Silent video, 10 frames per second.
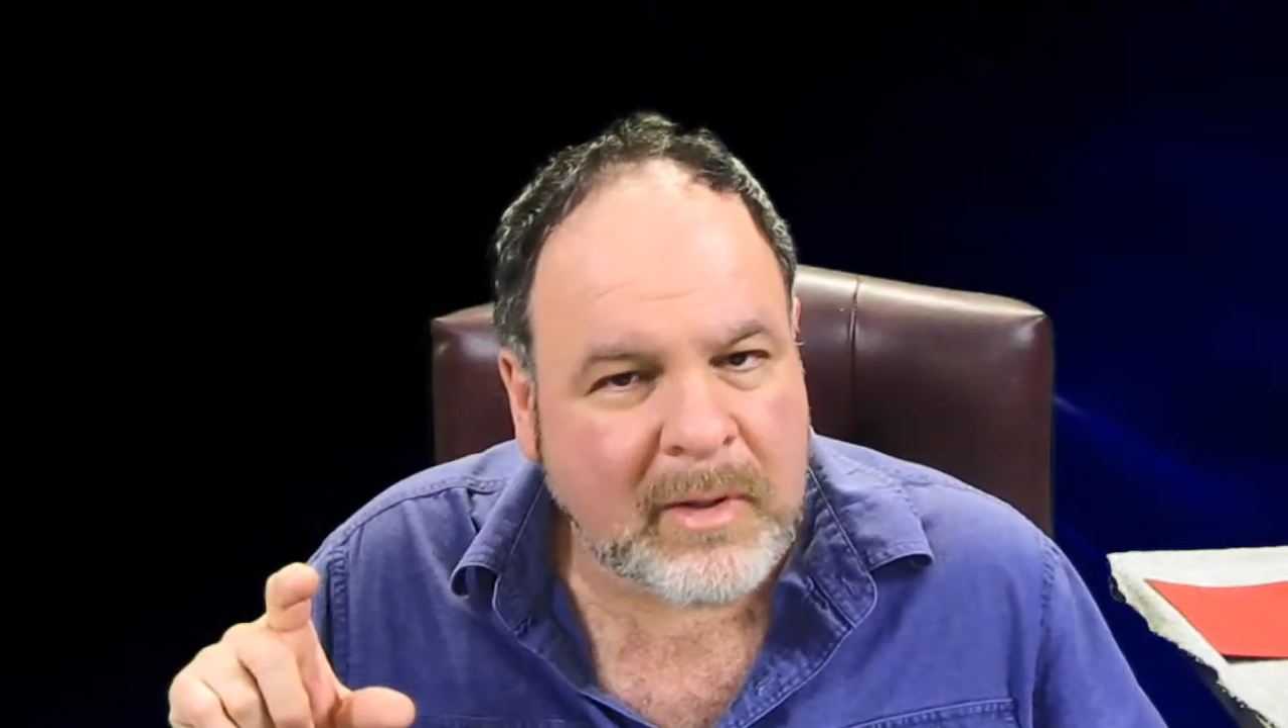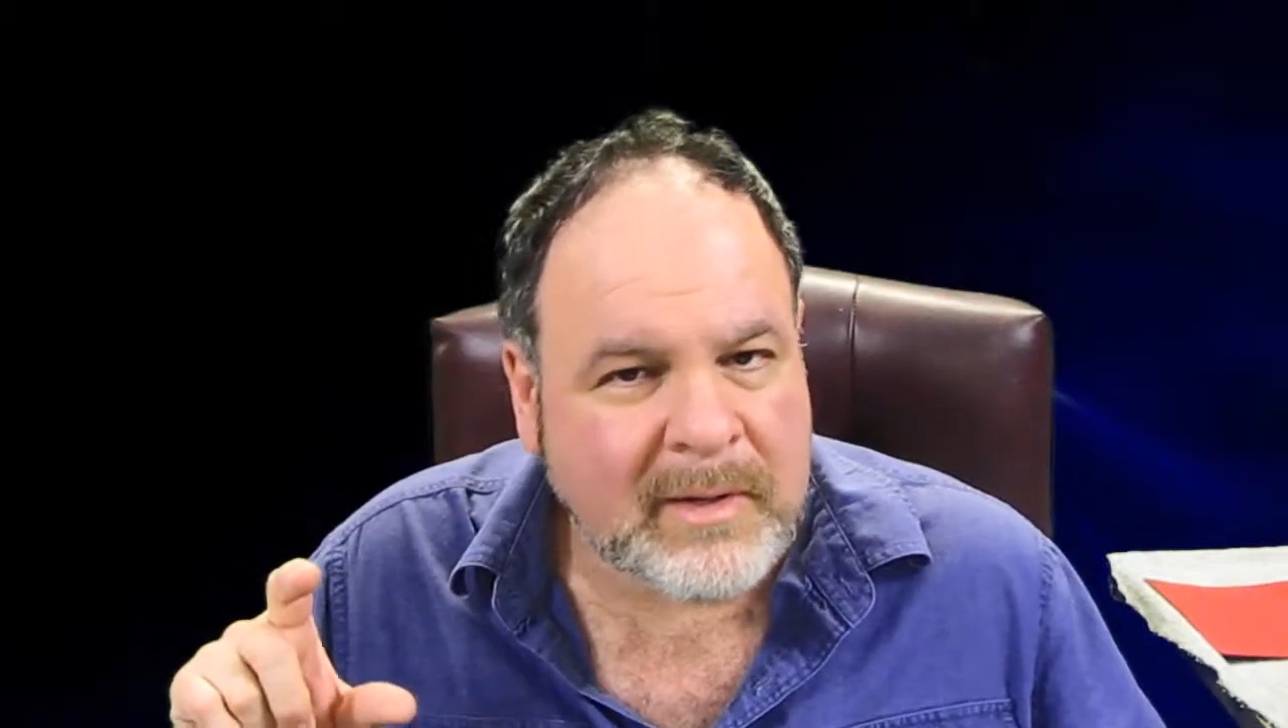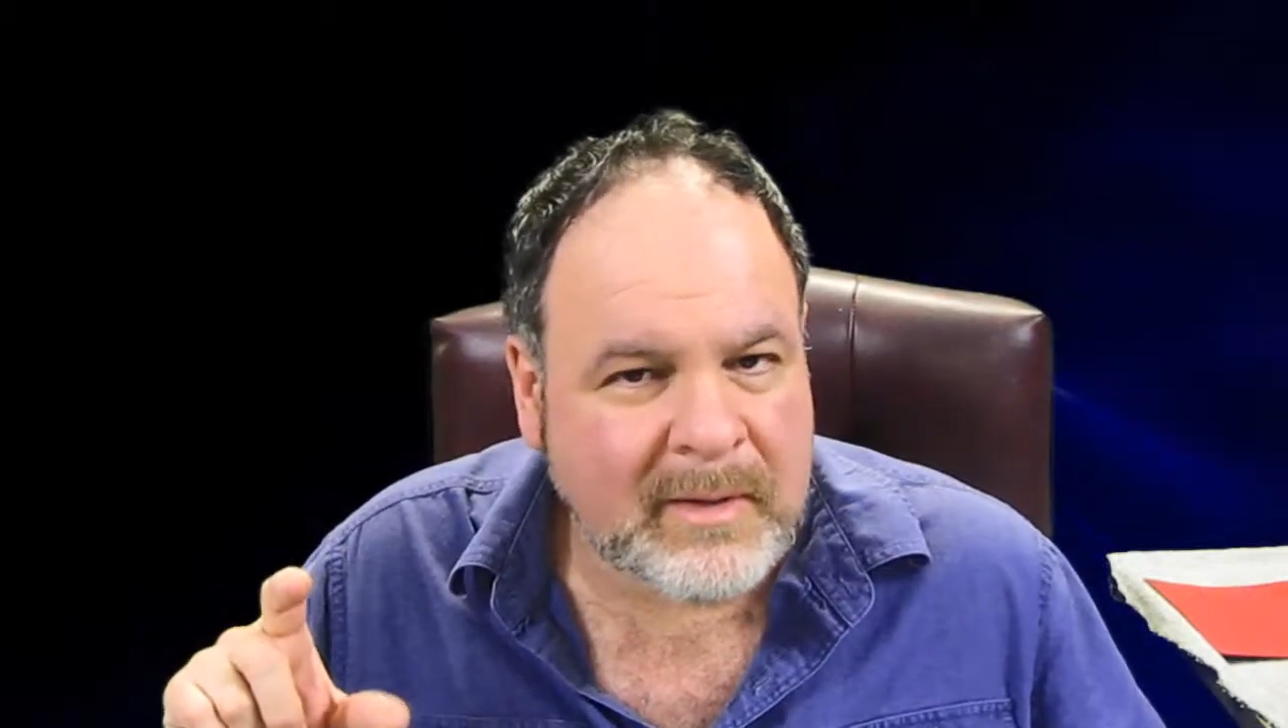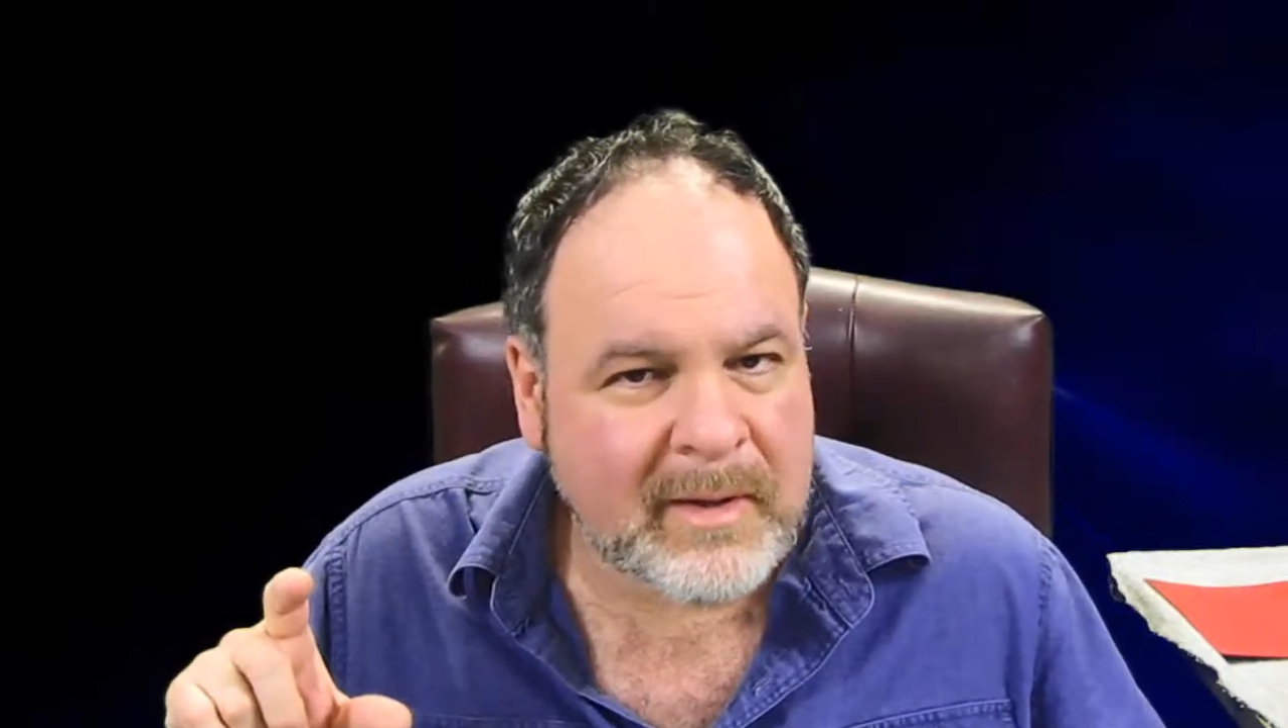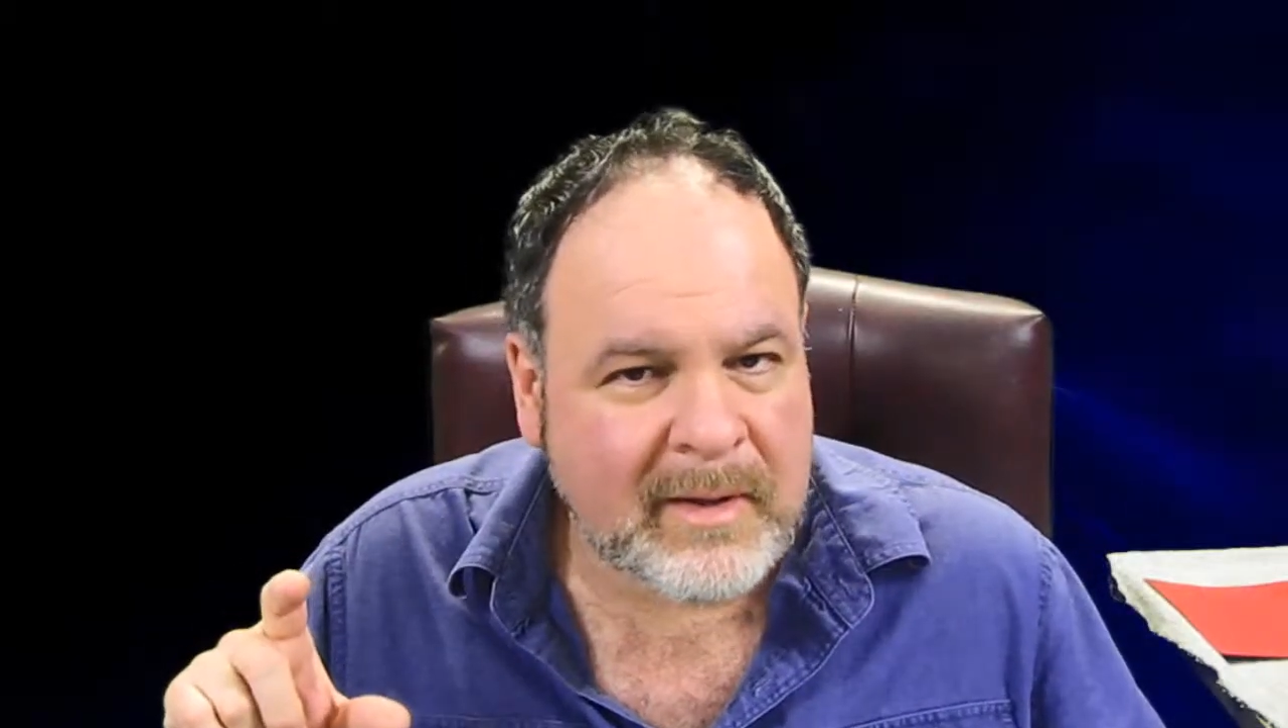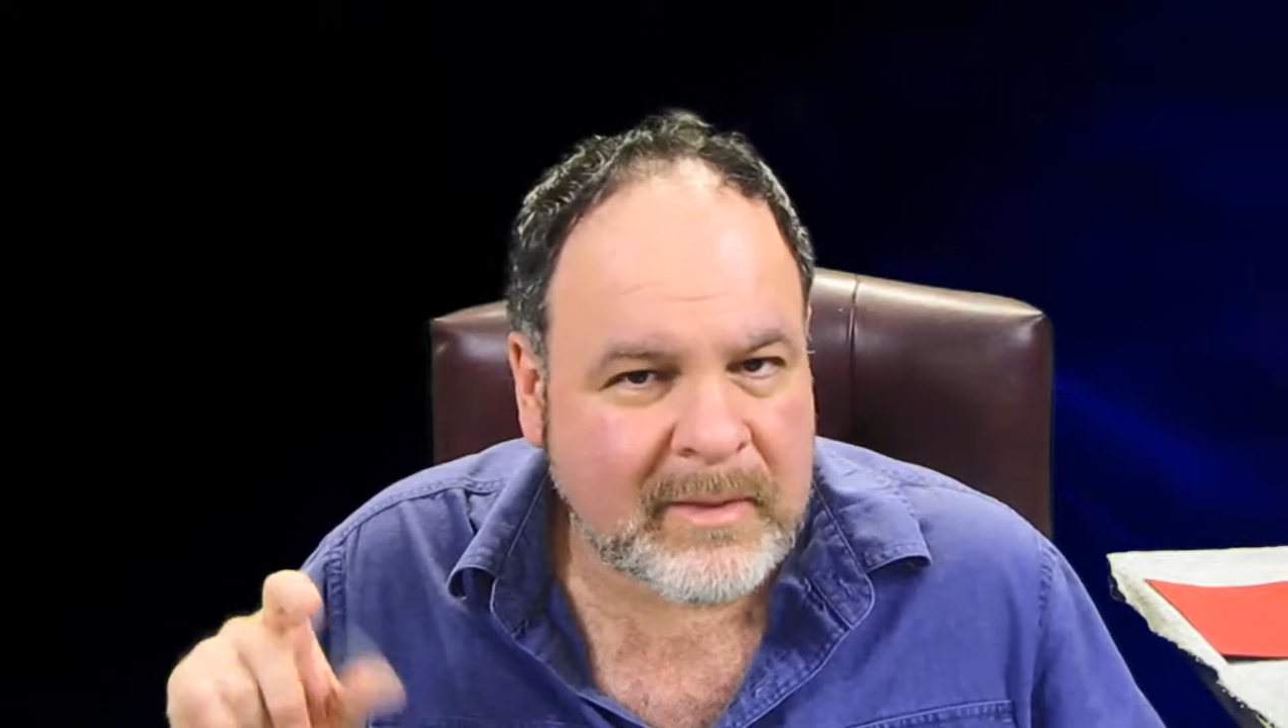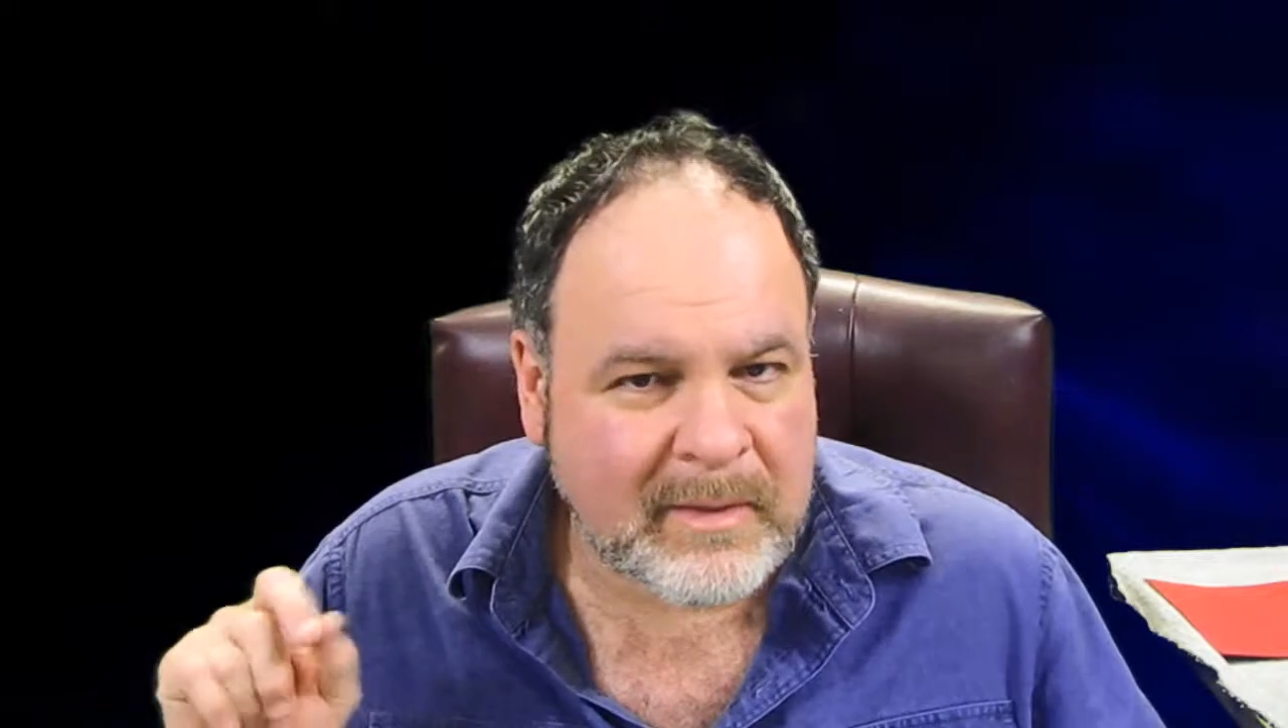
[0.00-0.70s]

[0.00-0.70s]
antenna on the